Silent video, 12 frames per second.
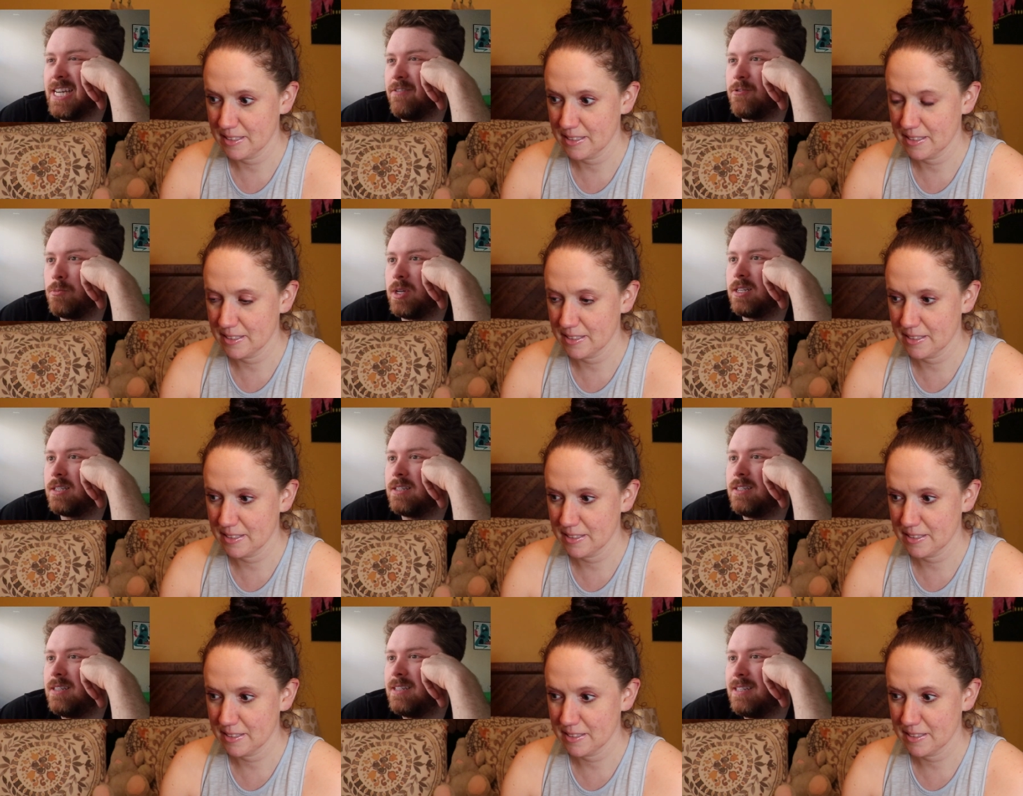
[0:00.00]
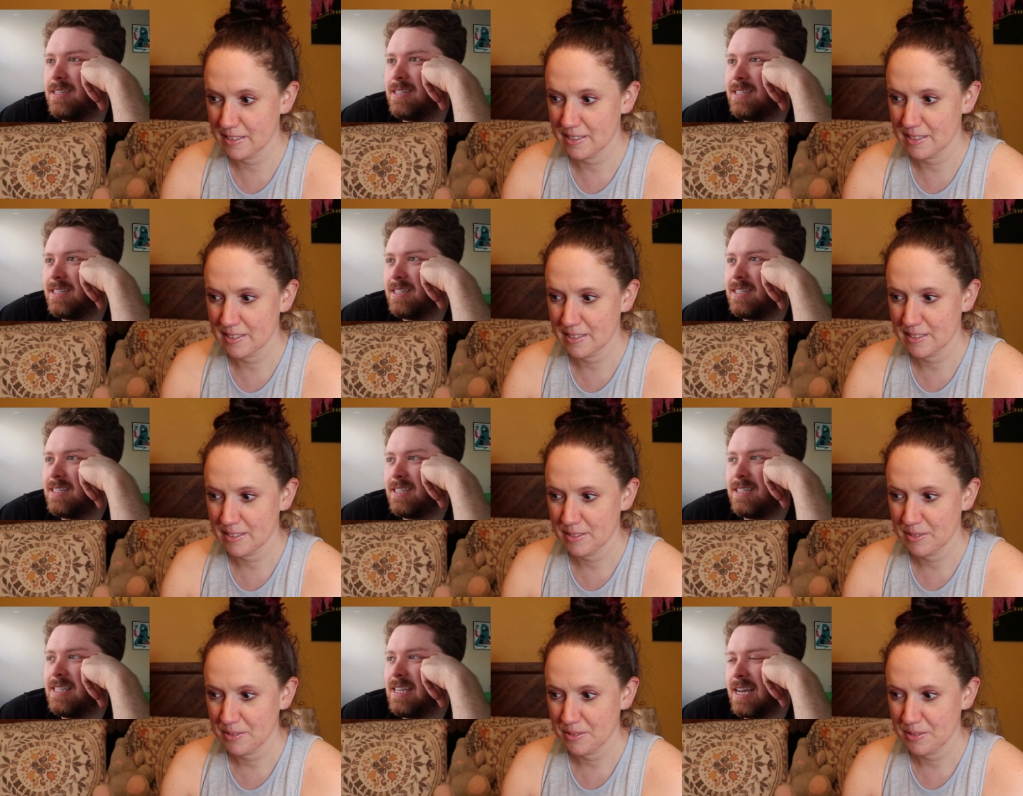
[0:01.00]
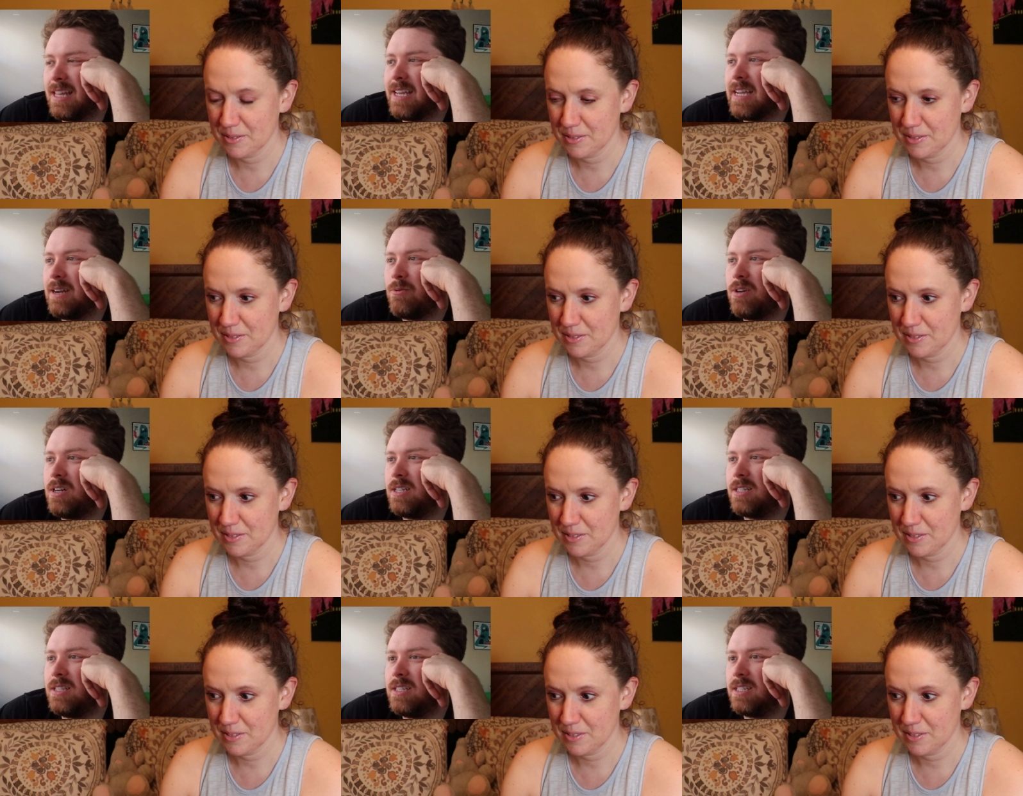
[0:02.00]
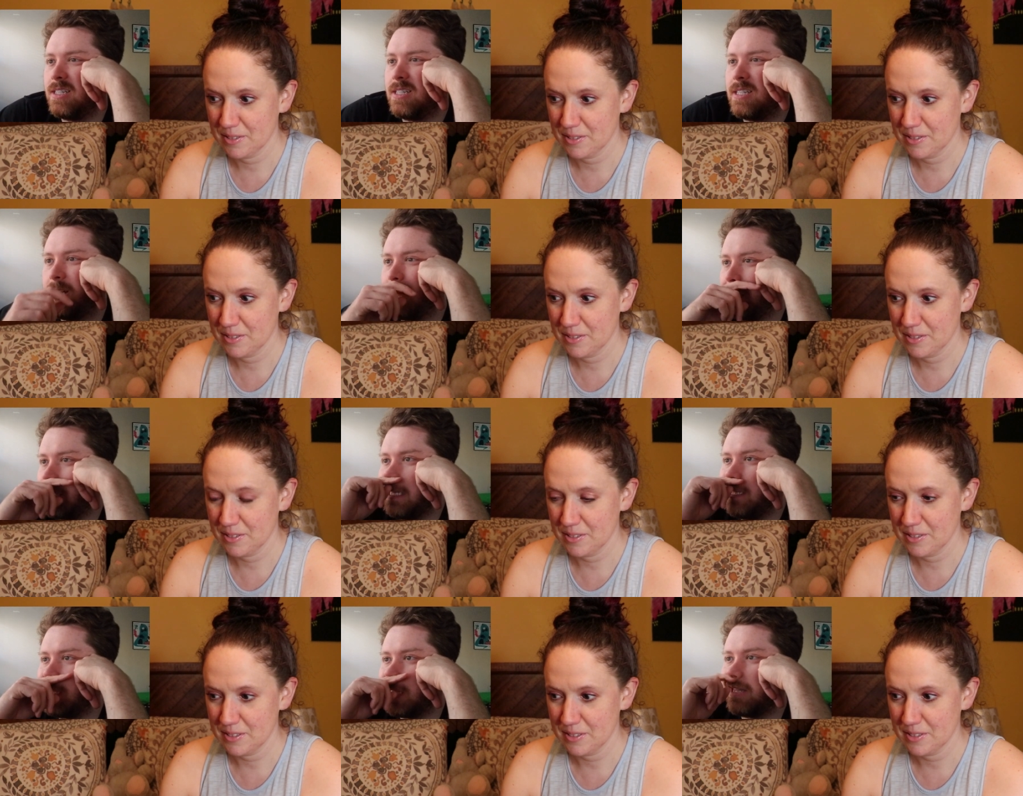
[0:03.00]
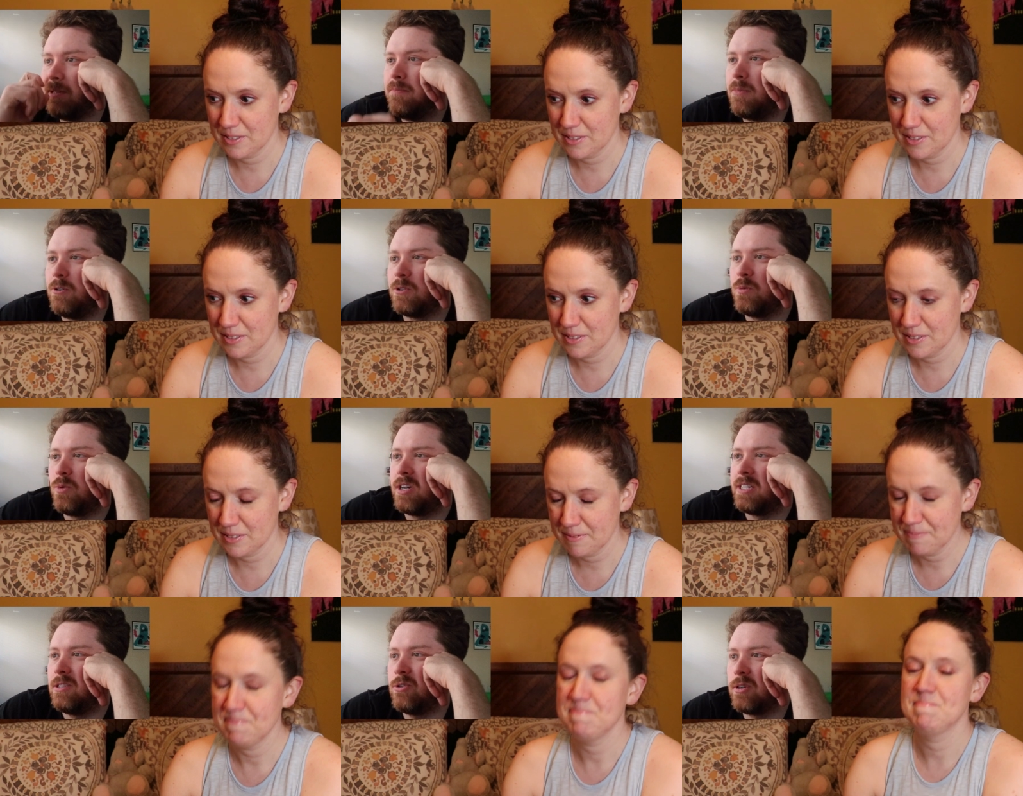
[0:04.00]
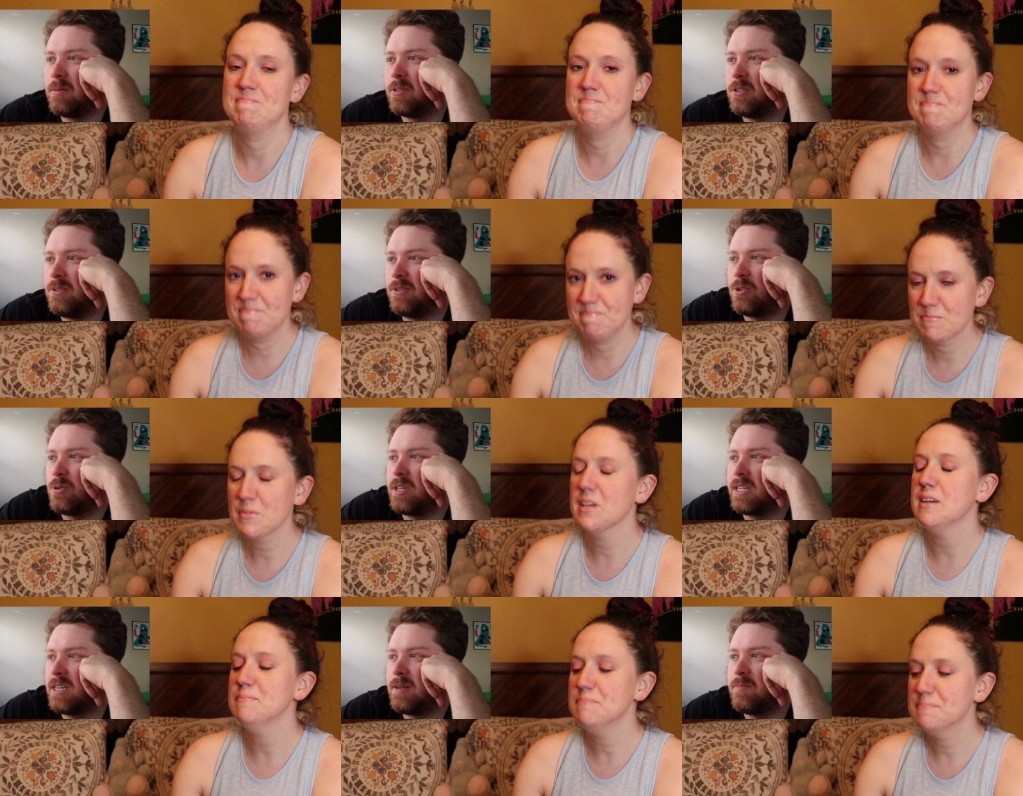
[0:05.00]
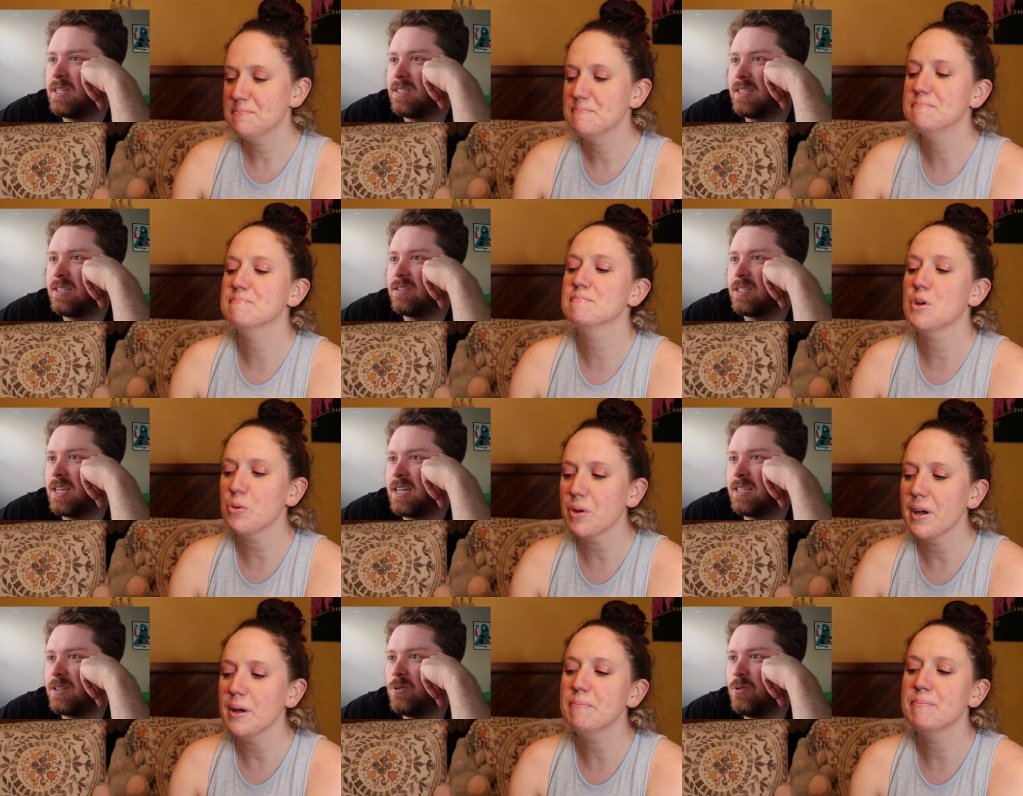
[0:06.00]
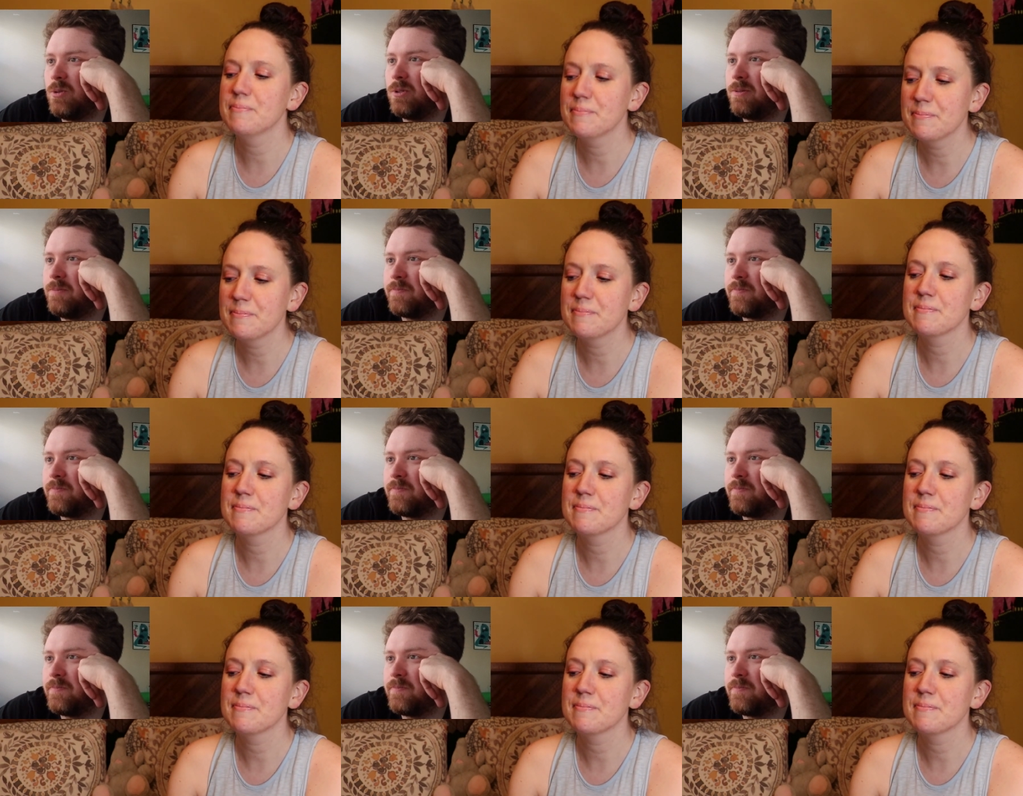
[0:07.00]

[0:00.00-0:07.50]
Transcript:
Speaker 1: government. Yeah, I think I want the elite and the most wanted criminal joining up. That sounds kind of okay. cool.